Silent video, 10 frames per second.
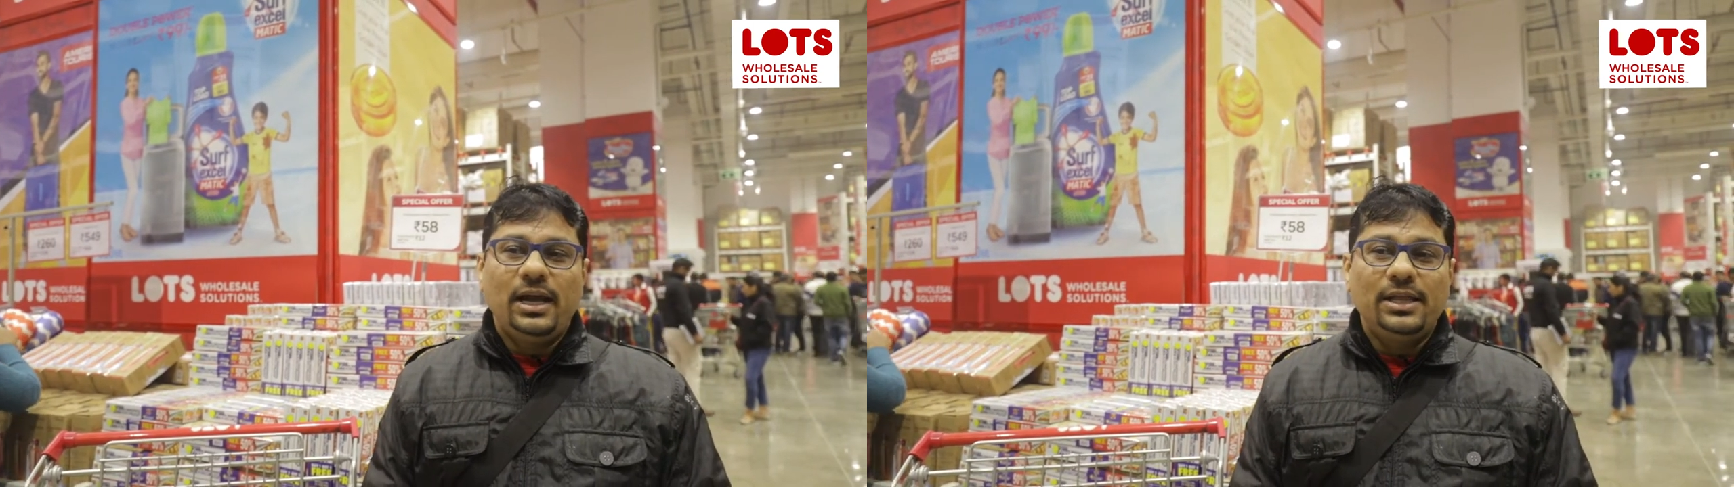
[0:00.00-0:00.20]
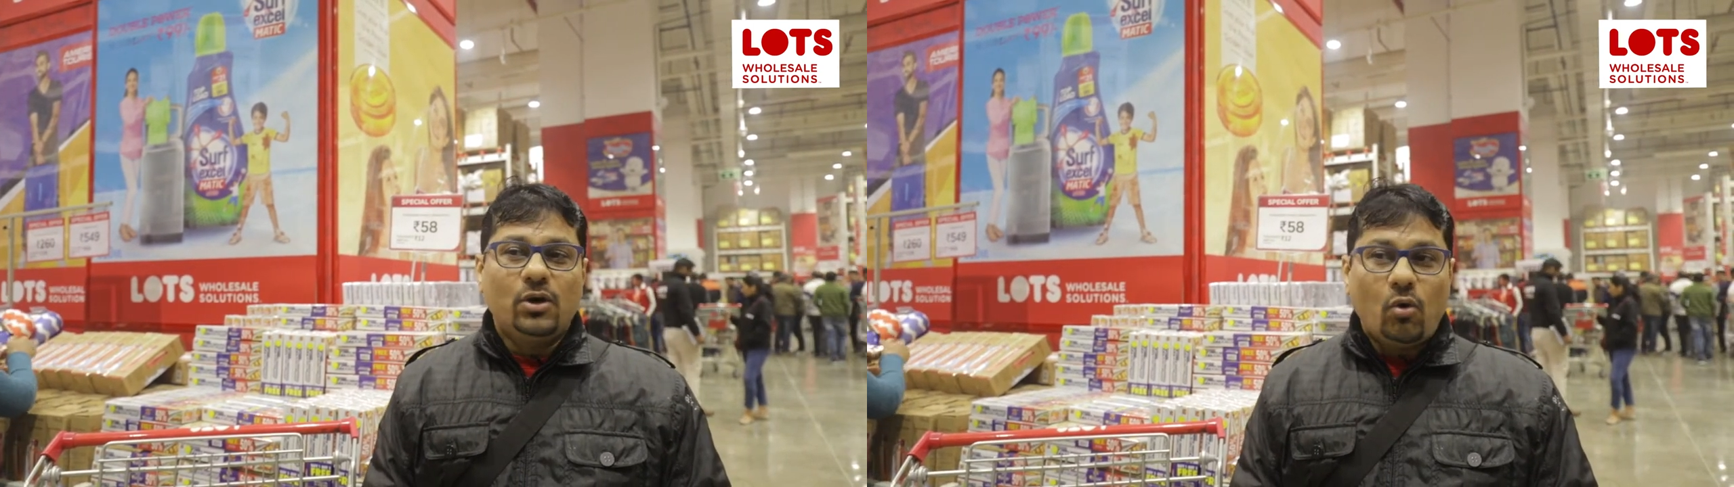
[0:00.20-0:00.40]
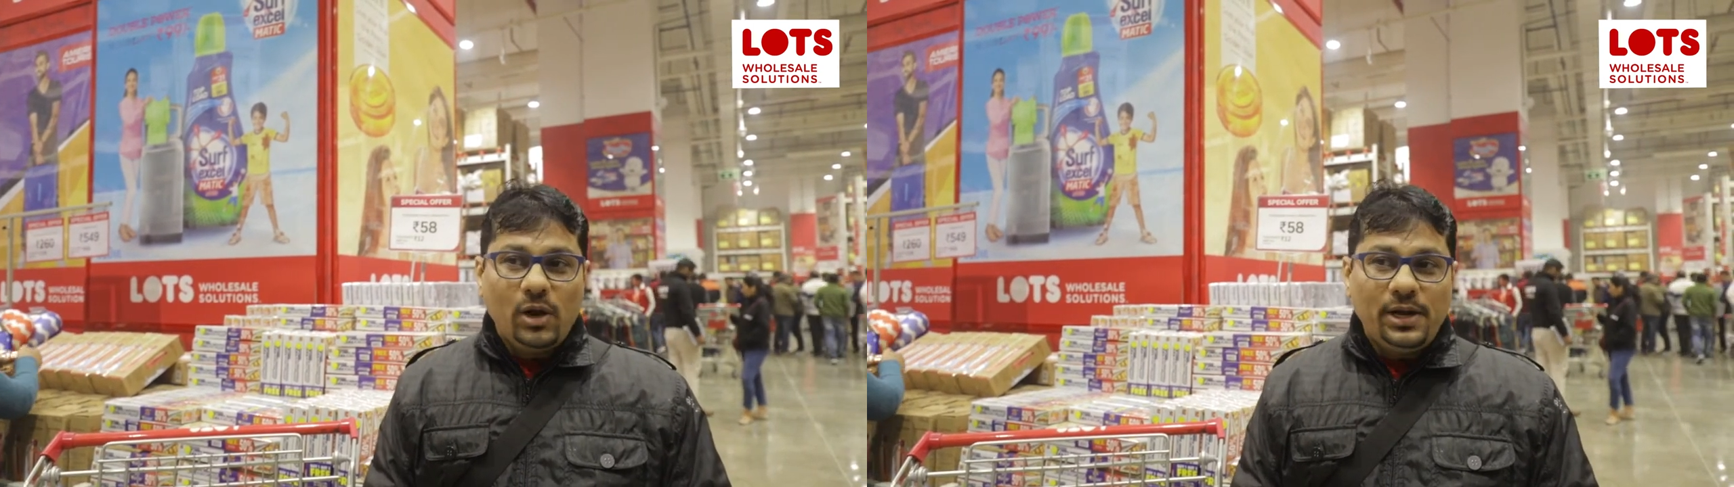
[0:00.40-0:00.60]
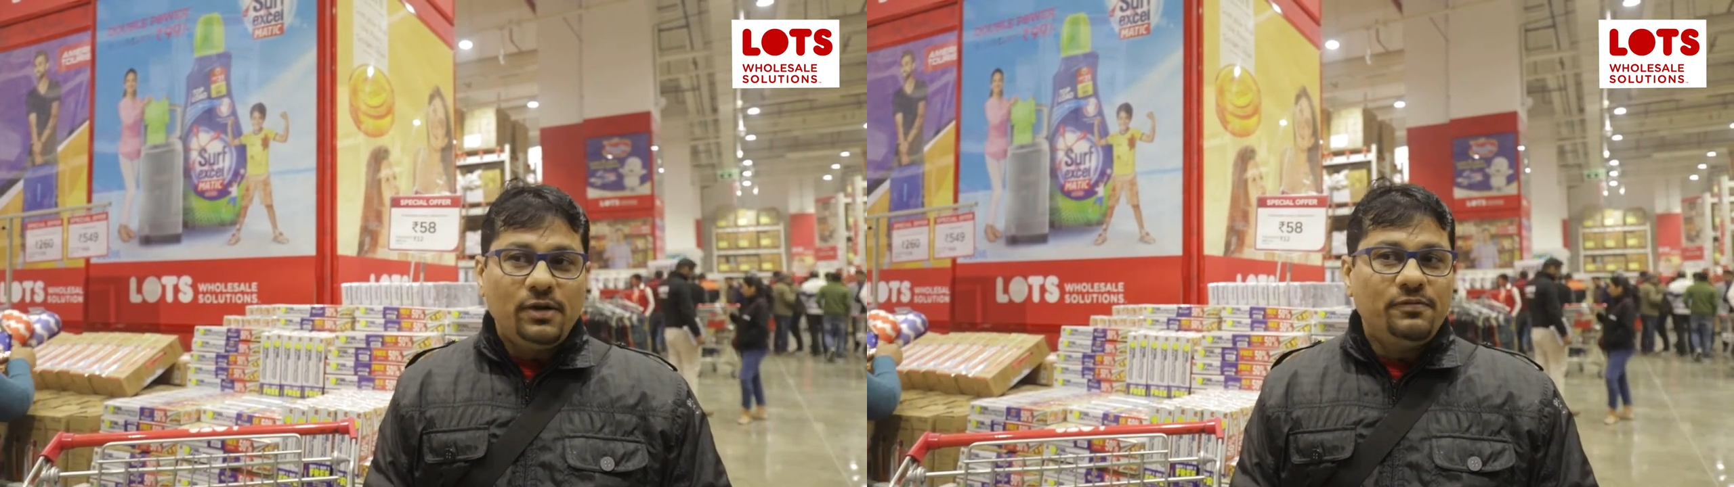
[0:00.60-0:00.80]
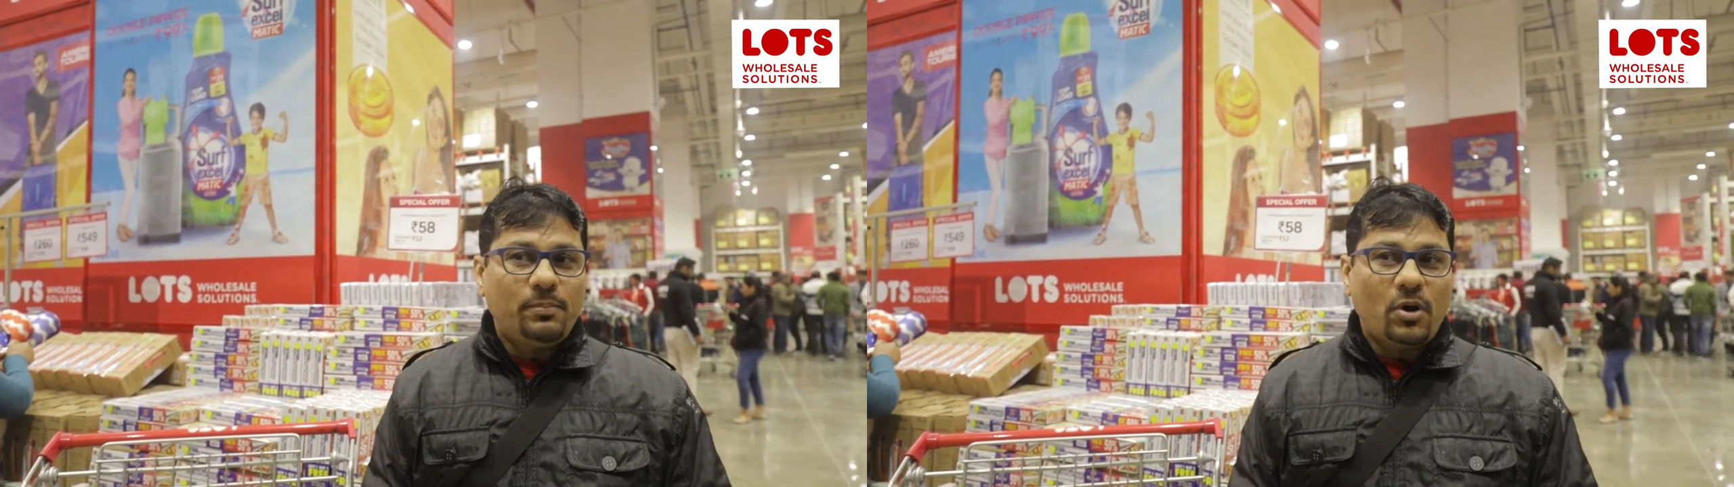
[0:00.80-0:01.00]
and the quality
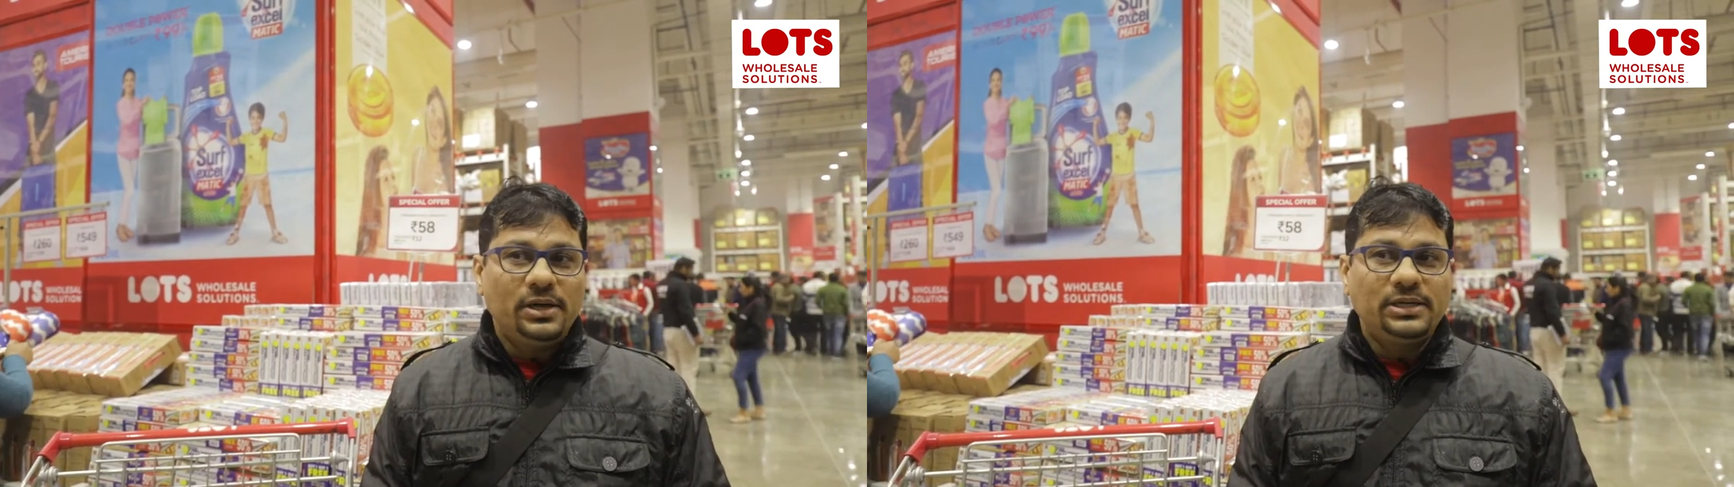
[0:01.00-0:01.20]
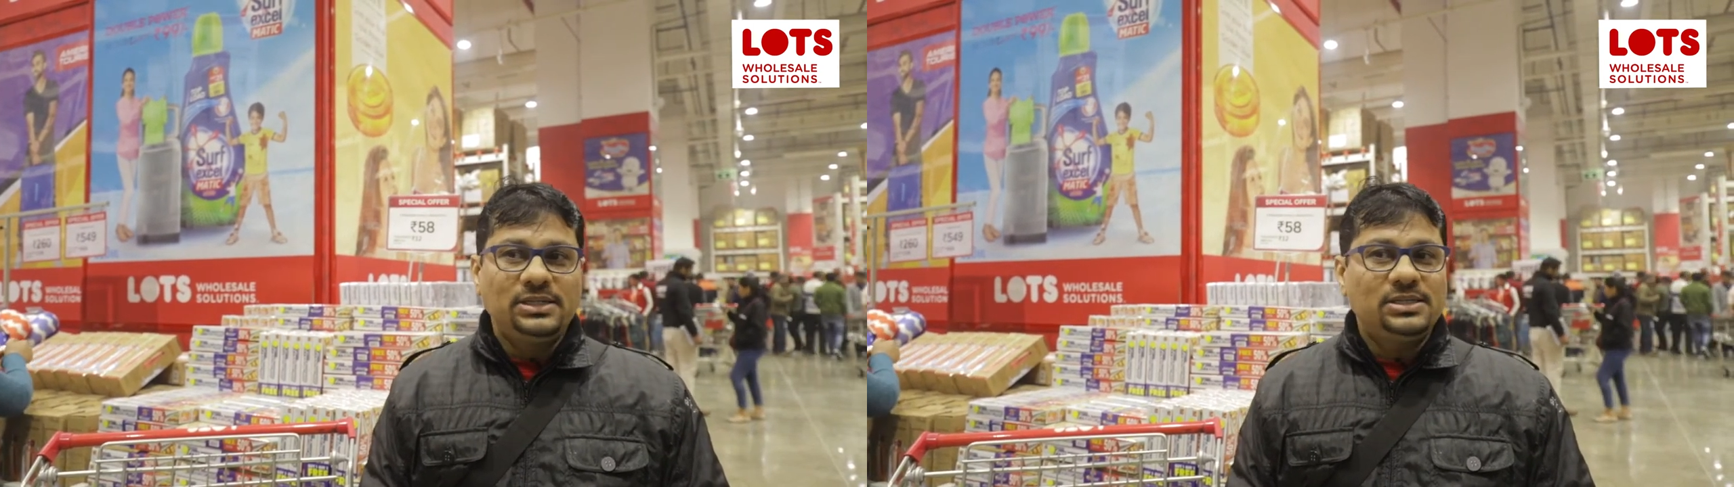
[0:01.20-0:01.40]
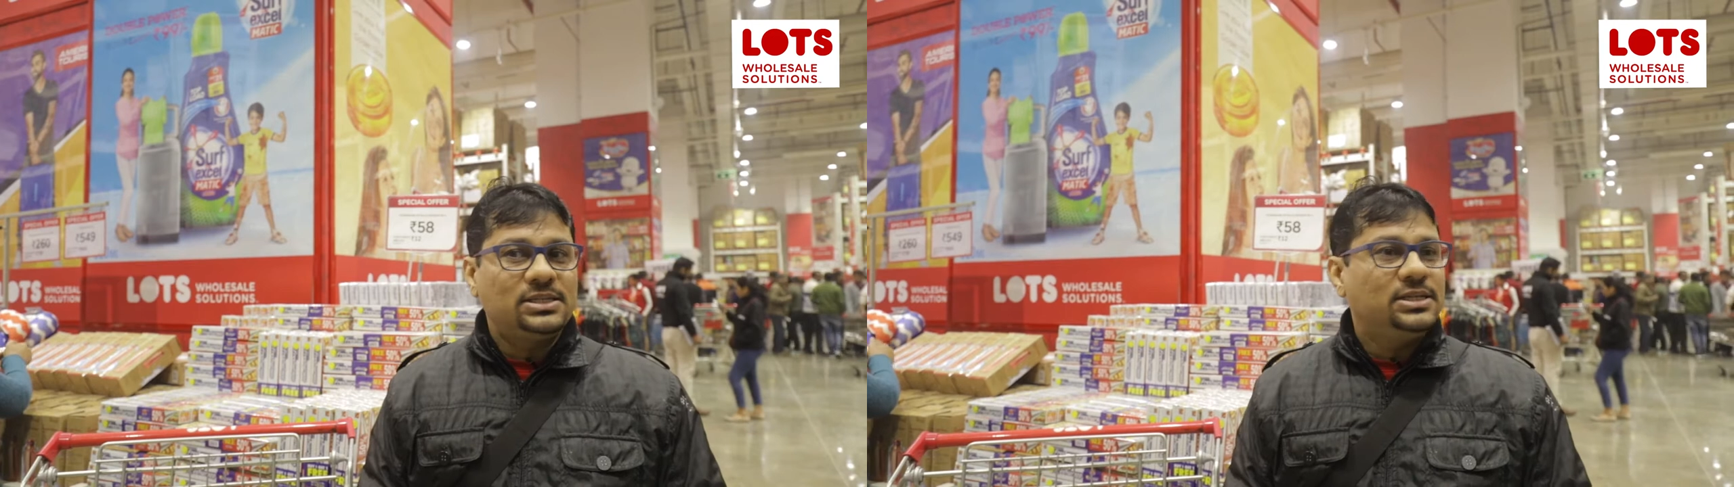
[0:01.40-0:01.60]
of the product is,